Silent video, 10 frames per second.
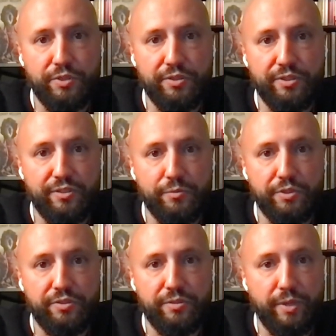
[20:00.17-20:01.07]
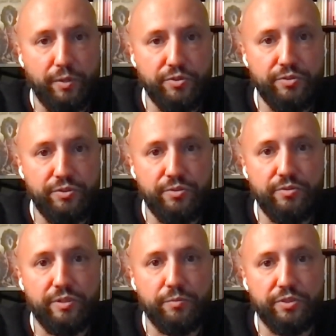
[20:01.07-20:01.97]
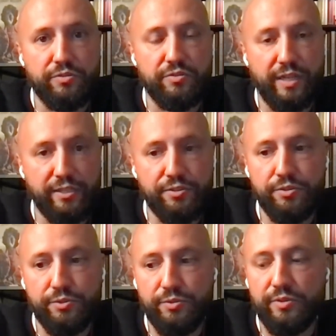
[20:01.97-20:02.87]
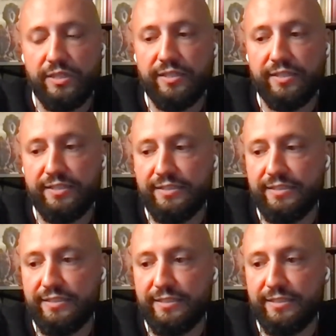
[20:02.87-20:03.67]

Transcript: what you're about to do and trying to do. And